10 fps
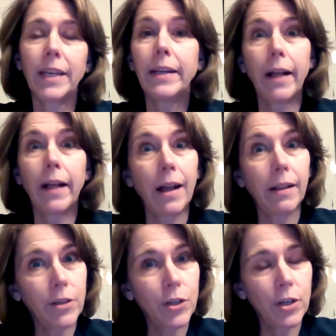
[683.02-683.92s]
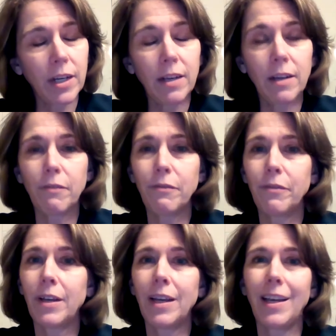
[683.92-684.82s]
ideology of
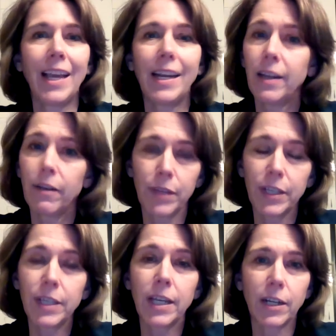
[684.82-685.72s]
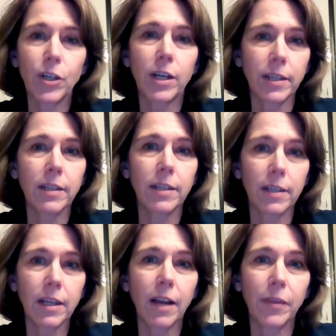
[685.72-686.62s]
any of the sitting
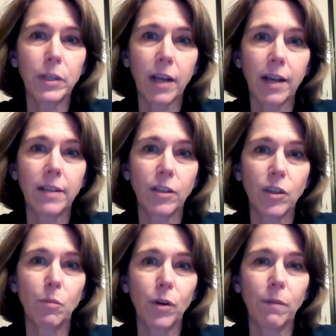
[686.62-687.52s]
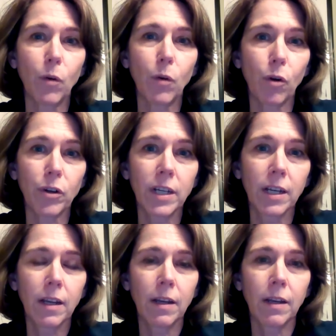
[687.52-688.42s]
justices on the Wisconsin Supreme Court.
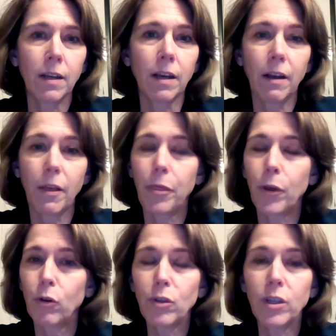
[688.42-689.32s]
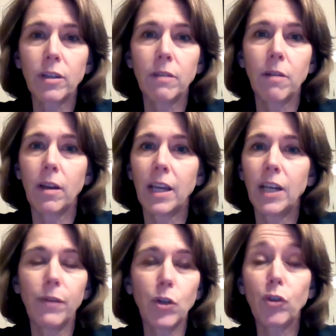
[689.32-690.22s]
Those
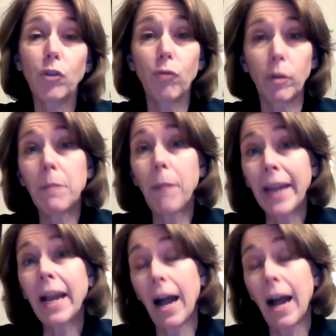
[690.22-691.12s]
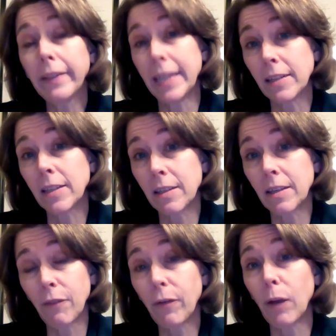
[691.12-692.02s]
individuals will be my colleagues
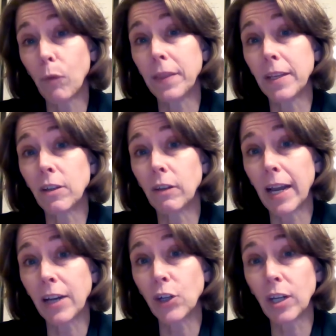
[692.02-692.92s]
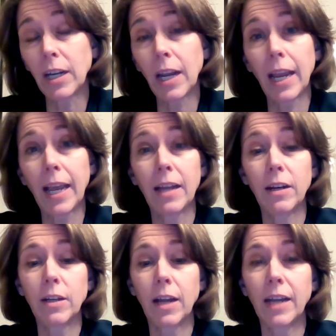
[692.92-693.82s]
if I win this election,
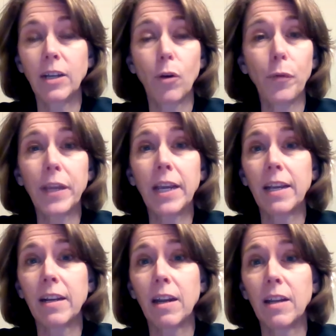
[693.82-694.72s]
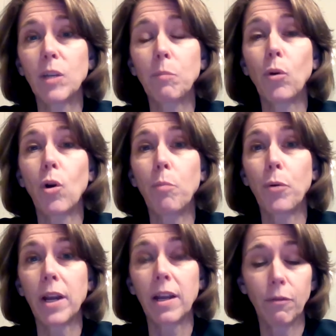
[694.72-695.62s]
and I don't think it is
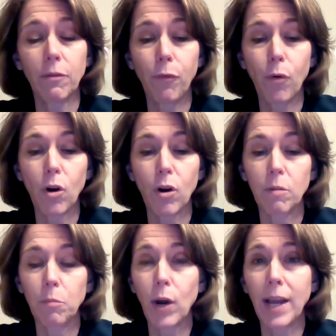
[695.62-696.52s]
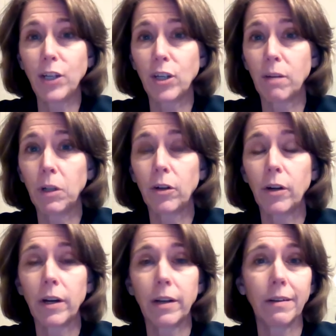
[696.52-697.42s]
appropriate for Brad Schimmel
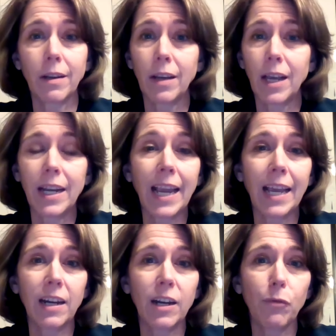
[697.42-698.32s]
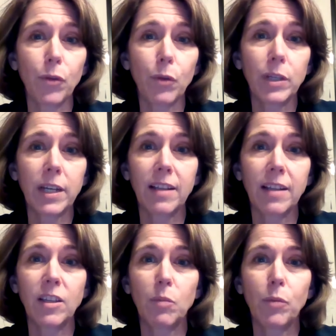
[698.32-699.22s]
or any candidate for the
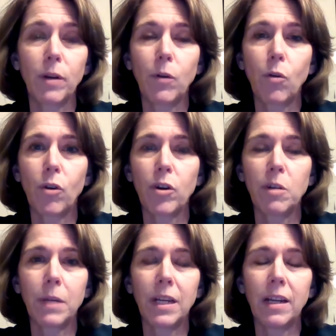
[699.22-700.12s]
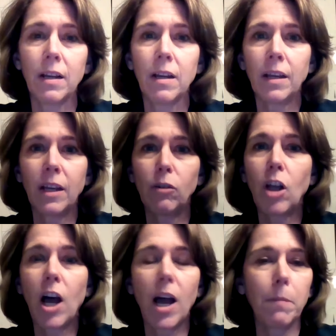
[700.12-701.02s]
Wisconsin Supreme Court to be,
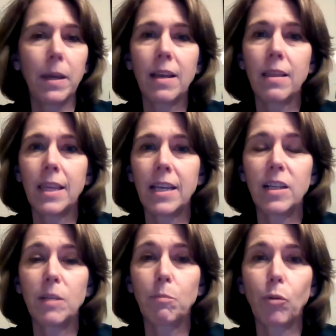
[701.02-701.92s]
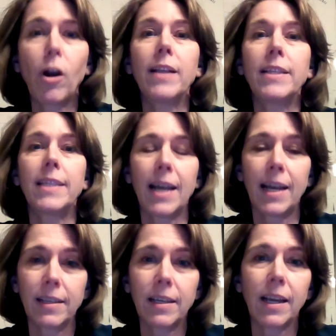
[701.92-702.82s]
lobbying these
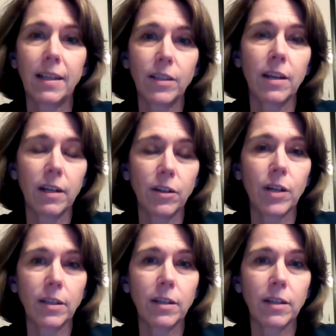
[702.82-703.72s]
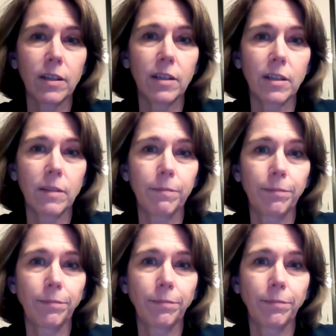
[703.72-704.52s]
broadsides against sitting justices.